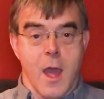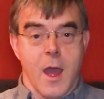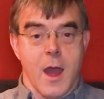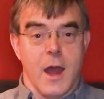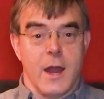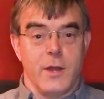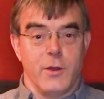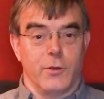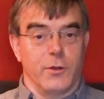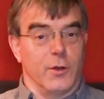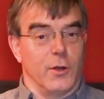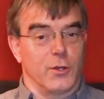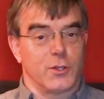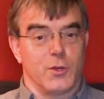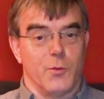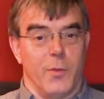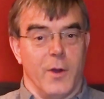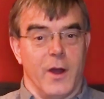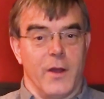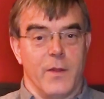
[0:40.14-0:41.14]
and you can
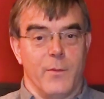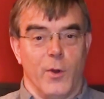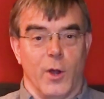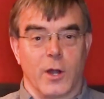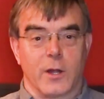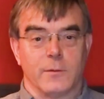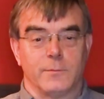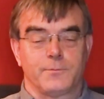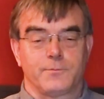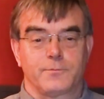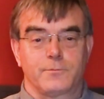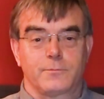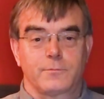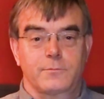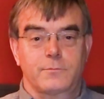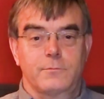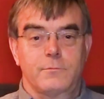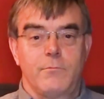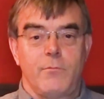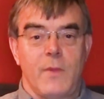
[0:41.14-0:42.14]
also buy the book.
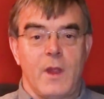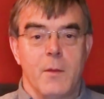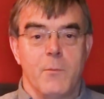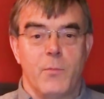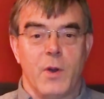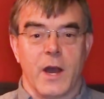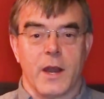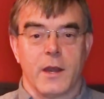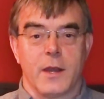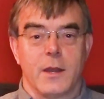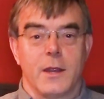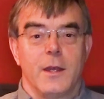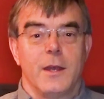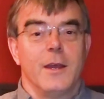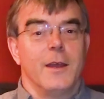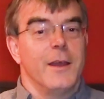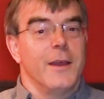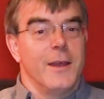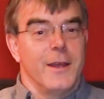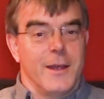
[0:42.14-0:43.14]
But
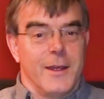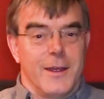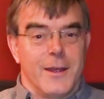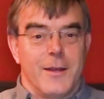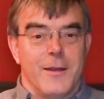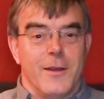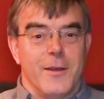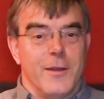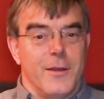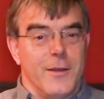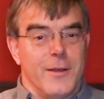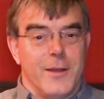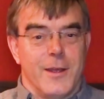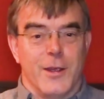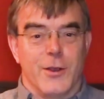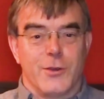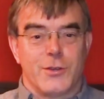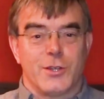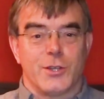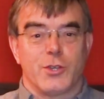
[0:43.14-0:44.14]

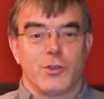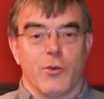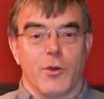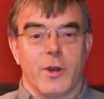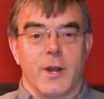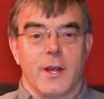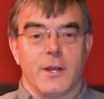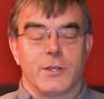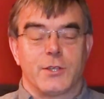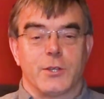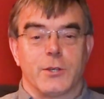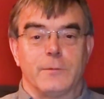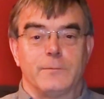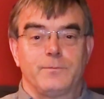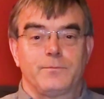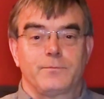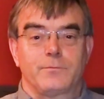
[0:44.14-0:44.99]
here's the short answer.